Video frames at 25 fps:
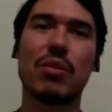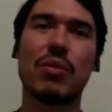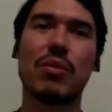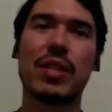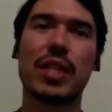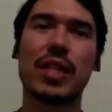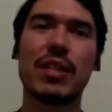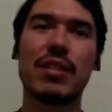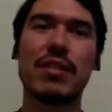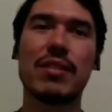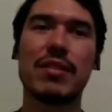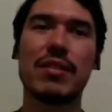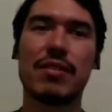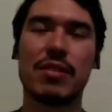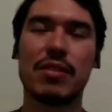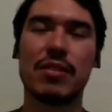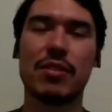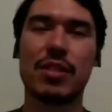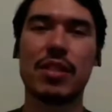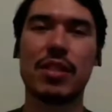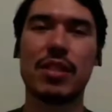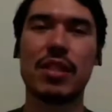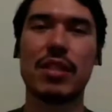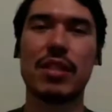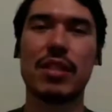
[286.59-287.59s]
take this
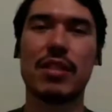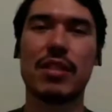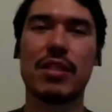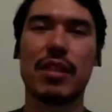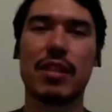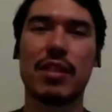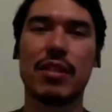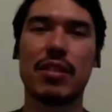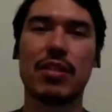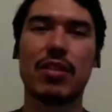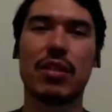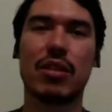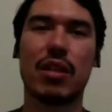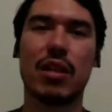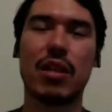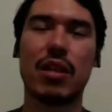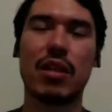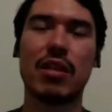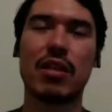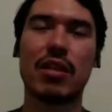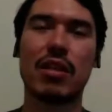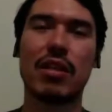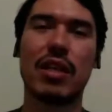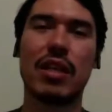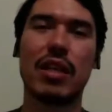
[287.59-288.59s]
seriously and take it to
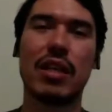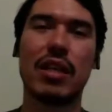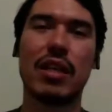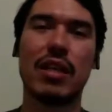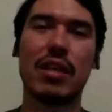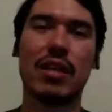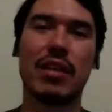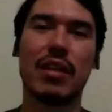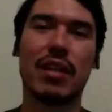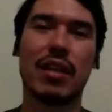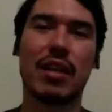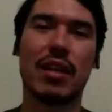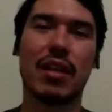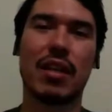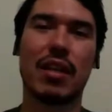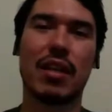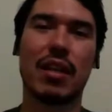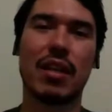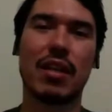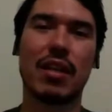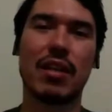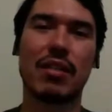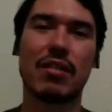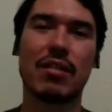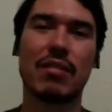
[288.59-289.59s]
heart
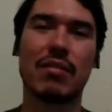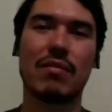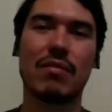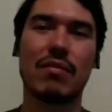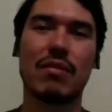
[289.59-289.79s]
and,